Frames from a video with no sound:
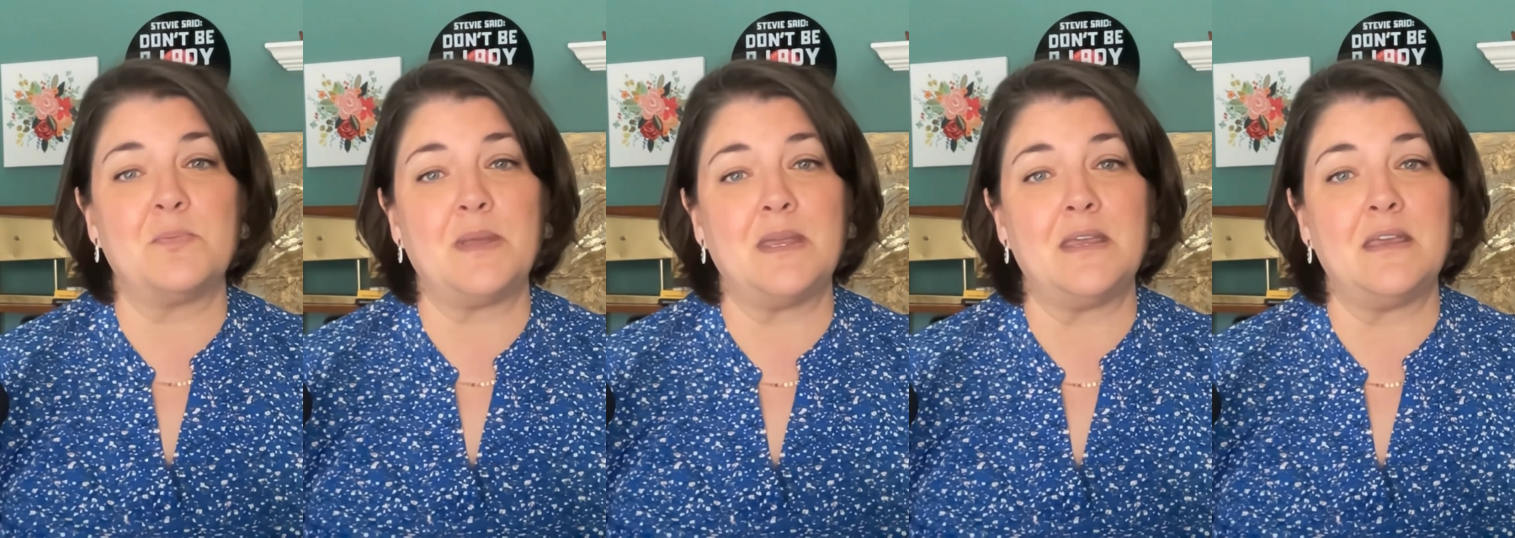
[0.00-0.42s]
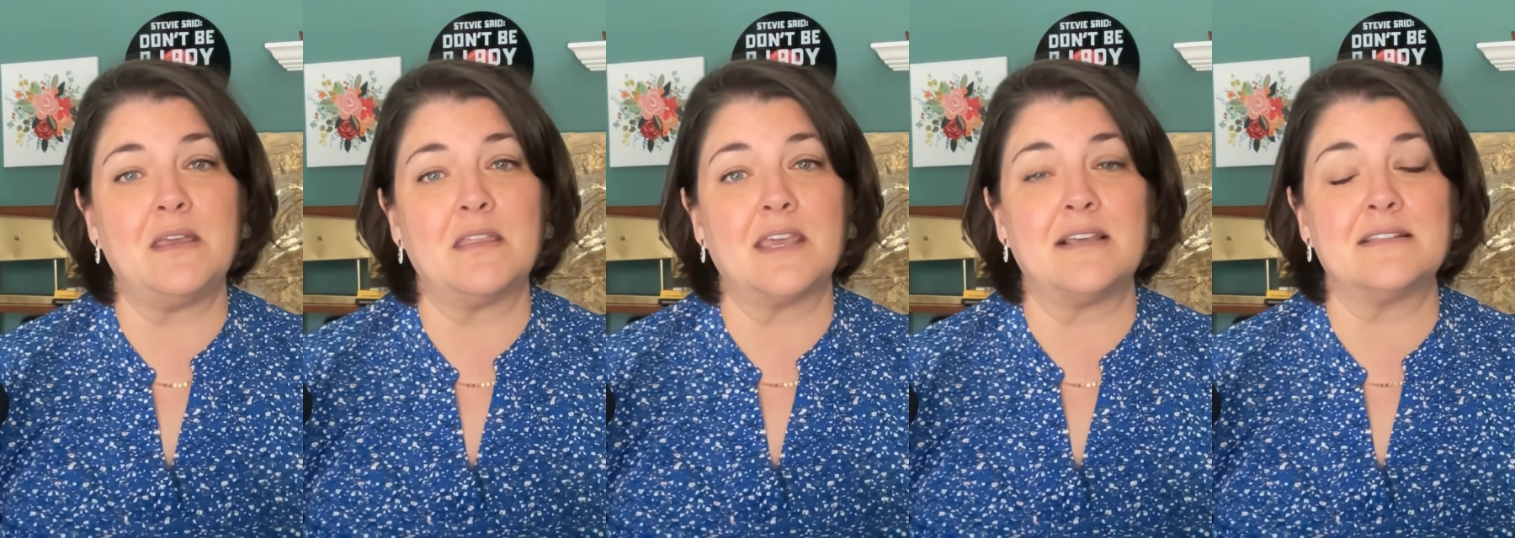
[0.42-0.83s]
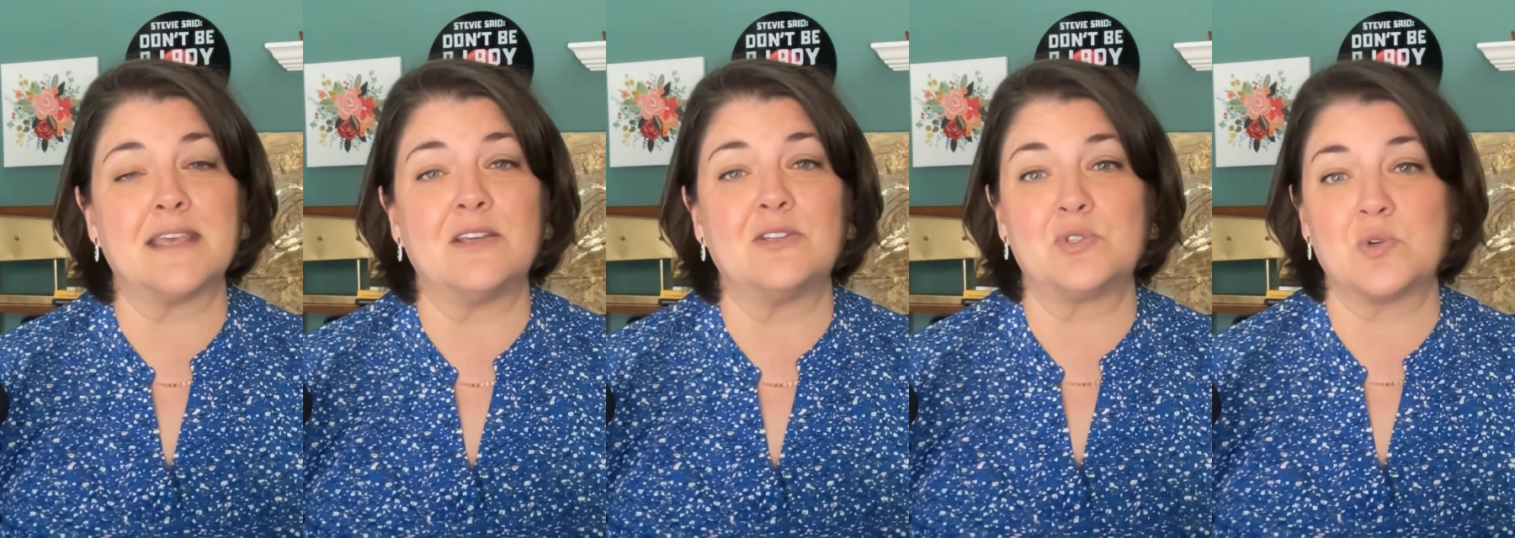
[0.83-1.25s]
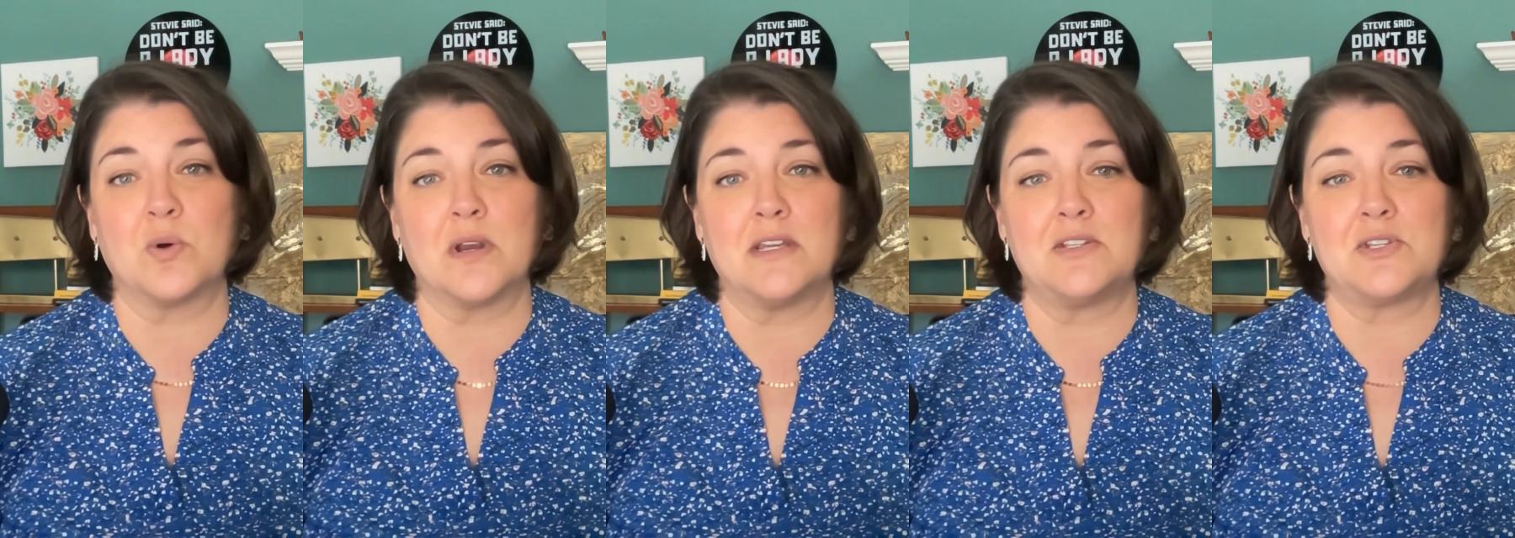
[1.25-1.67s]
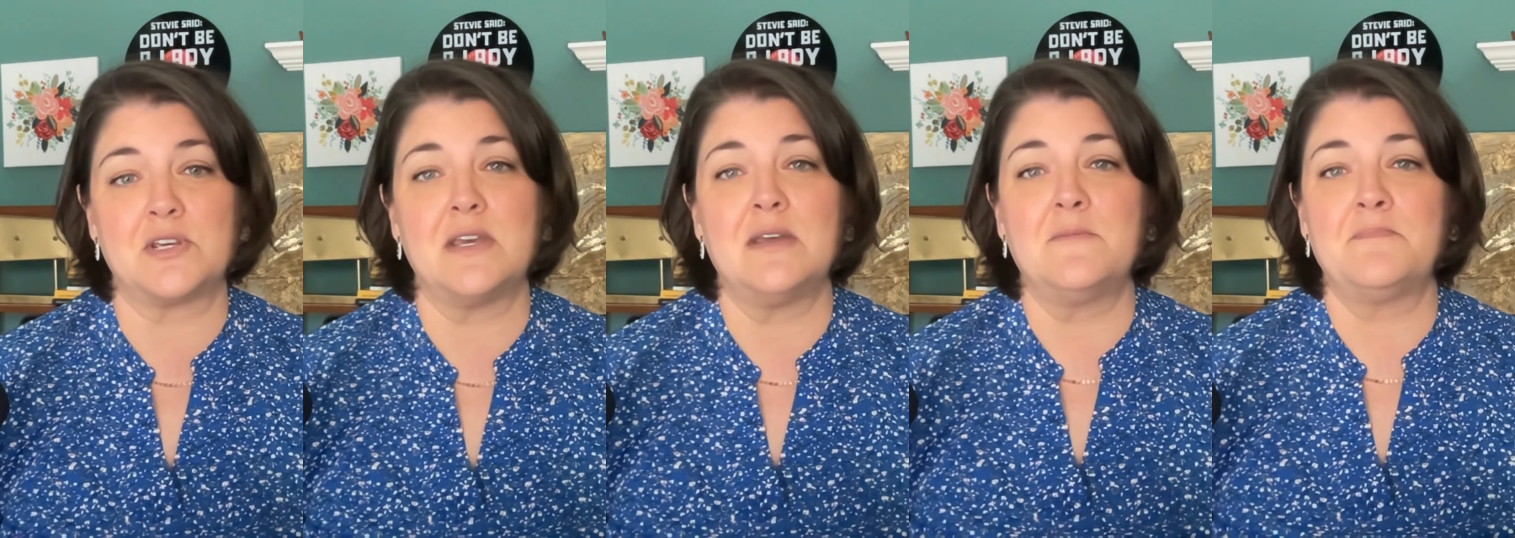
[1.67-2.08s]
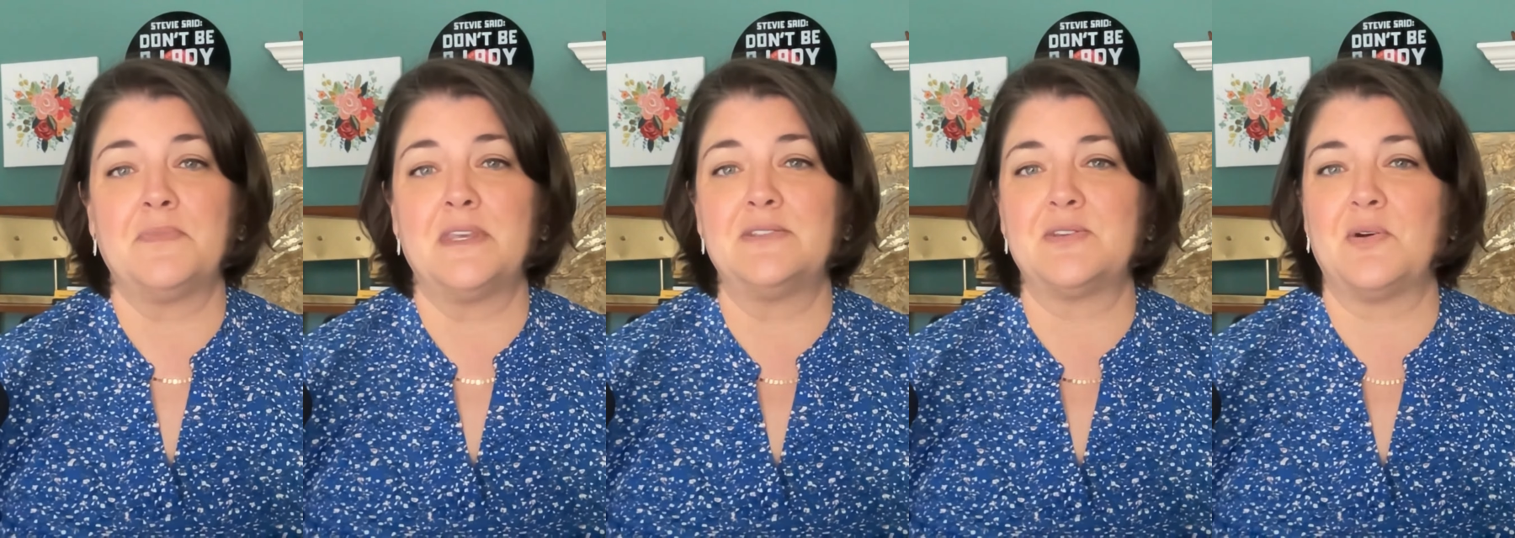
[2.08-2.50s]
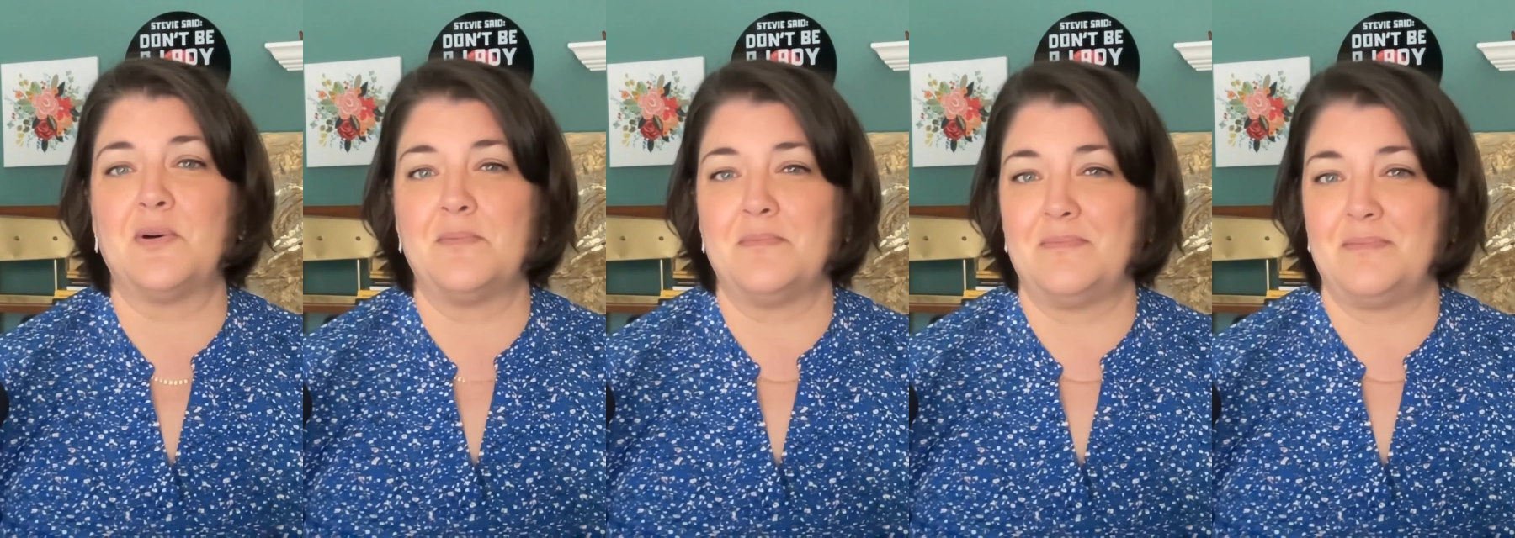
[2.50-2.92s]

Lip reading: be things like storage. And so